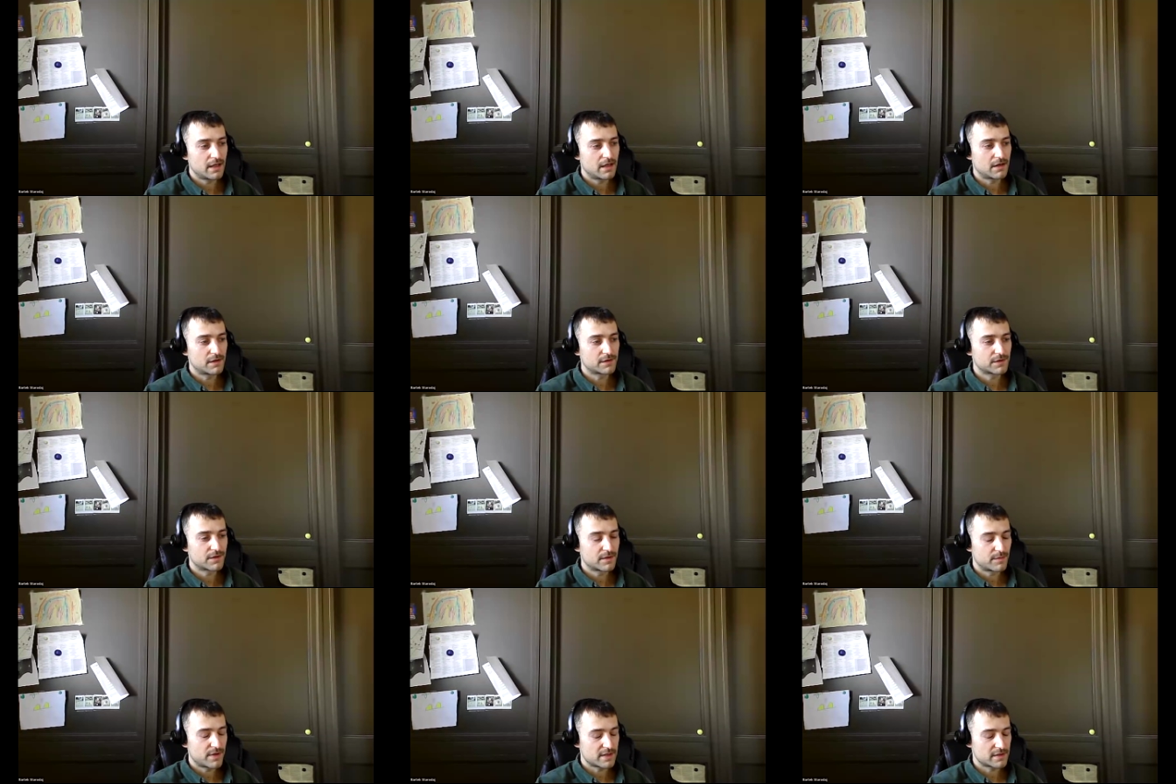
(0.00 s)
and also
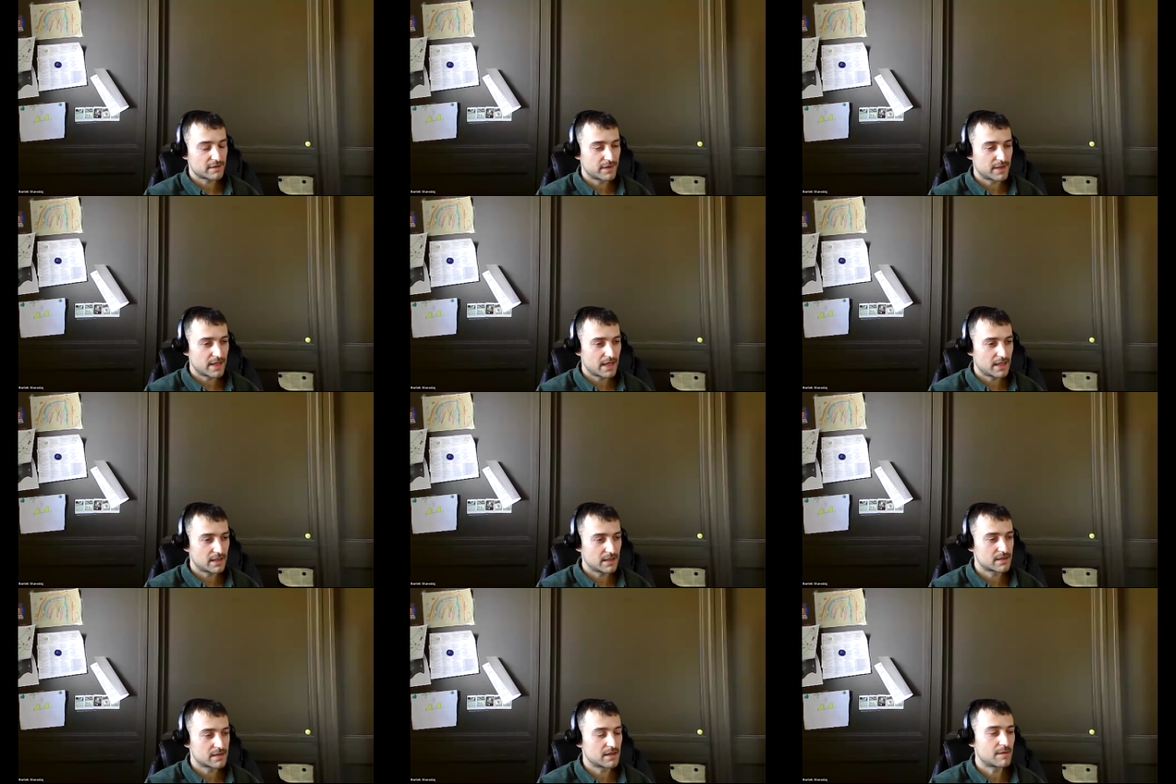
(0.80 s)
the press for that
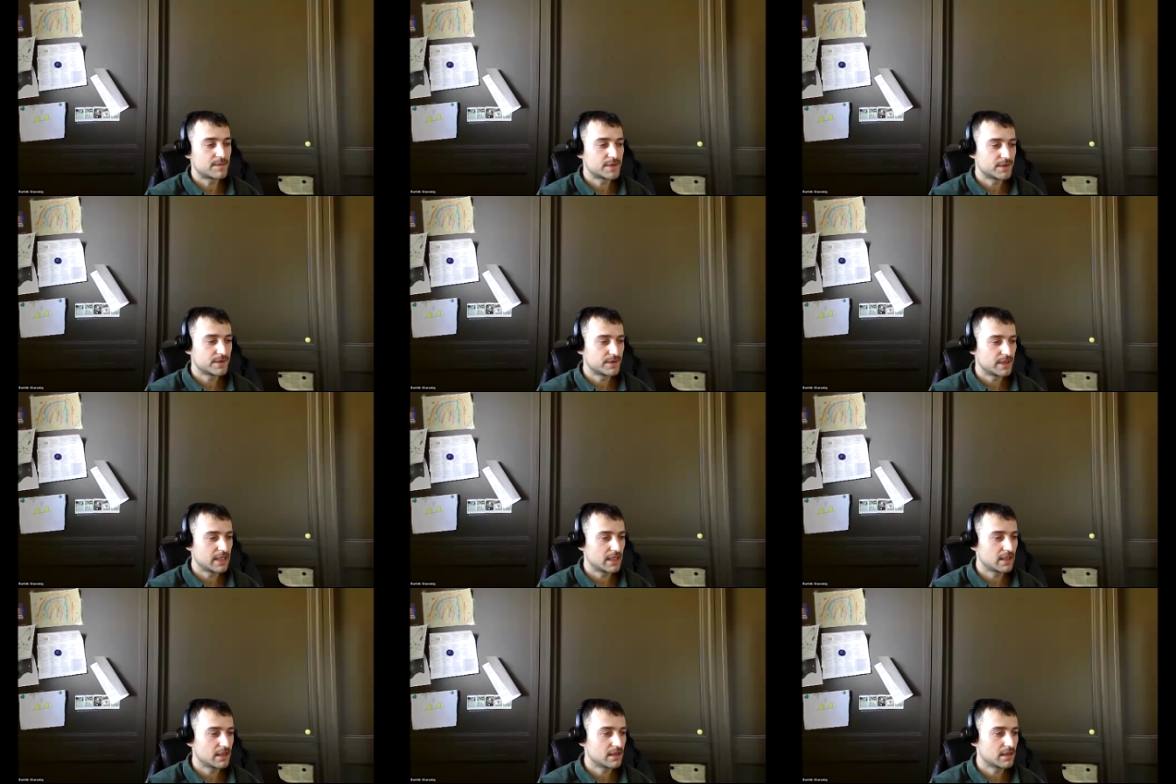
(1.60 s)
is an
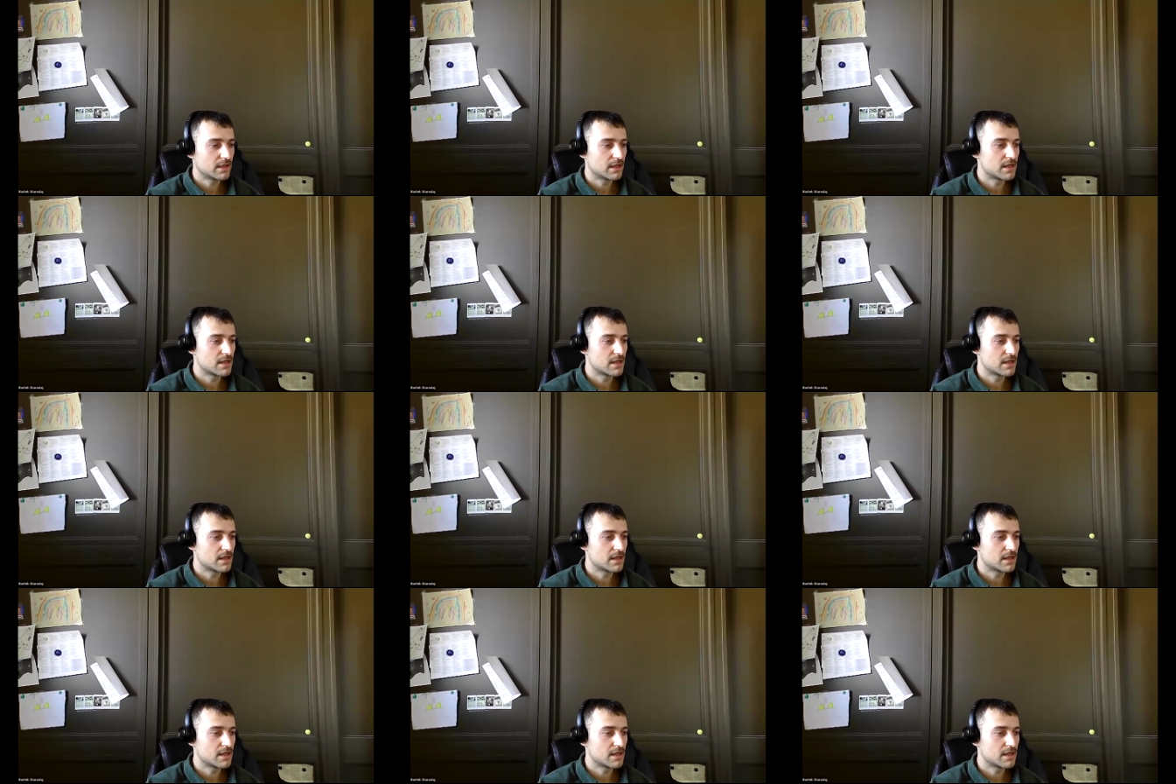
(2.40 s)
opportunity